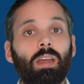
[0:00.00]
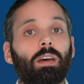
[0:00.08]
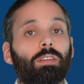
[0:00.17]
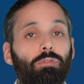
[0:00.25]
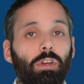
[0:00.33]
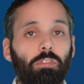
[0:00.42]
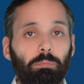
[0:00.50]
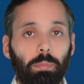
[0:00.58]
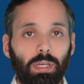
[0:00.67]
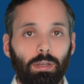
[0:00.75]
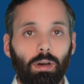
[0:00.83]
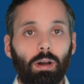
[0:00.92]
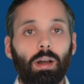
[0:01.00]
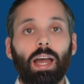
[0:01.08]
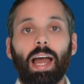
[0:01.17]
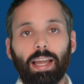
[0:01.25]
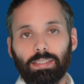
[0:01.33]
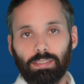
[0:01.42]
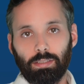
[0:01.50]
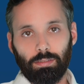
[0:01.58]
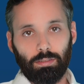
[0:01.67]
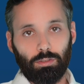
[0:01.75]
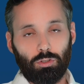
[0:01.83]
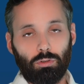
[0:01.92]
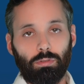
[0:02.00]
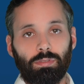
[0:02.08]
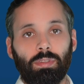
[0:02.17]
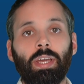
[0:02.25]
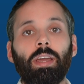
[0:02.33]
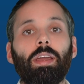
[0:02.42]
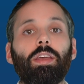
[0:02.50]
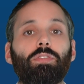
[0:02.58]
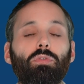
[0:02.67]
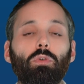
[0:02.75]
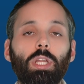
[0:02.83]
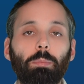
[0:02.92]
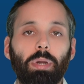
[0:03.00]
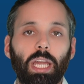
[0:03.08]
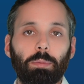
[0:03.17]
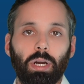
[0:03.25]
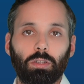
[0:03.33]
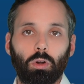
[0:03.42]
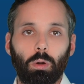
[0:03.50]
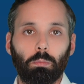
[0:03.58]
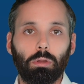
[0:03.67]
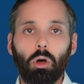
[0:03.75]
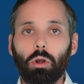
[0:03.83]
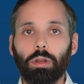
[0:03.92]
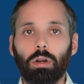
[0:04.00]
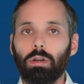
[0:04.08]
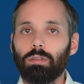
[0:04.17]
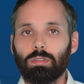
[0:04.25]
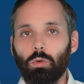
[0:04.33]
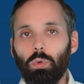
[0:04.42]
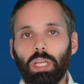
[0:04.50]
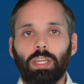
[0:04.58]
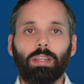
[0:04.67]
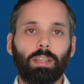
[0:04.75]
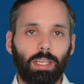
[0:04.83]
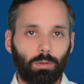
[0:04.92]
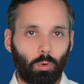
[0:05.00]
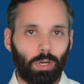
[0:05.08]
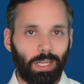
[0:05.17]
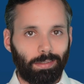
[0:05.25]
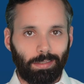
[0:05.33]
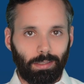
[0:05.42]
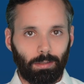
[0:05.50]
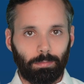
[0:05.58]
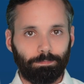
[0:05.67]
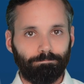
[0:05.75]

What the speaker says: The 5th pillar, accident insurance, is fully paid by your employer, so we can ignore that here.